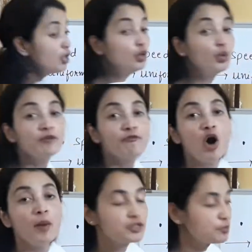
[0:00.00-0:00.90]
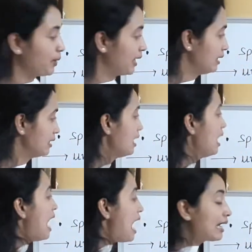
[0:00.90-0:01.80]
uniform speed.
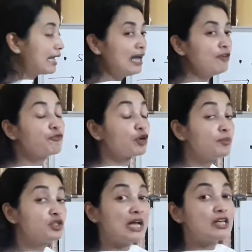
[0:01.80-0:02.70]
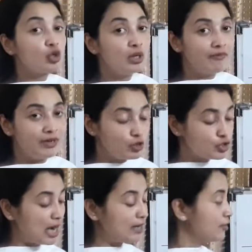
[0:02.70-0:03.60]
Again from 10 to 11, you
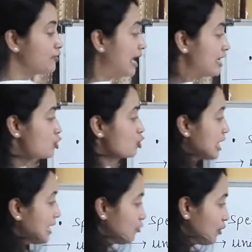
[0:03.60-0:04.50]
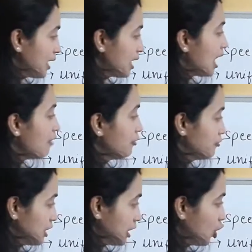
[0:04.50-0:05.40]
started 9 to 10, 1 hour,
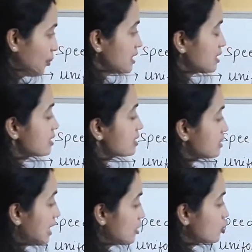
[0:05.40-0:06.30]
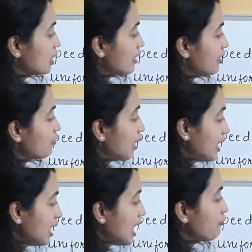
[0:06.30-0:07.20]
50 kilometers. 10 to 11,
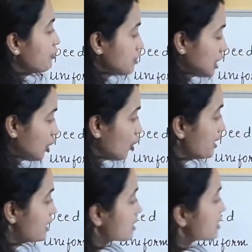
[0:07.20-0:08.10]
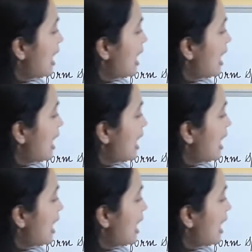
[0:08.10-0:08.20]
1 hour, 50 kilometers.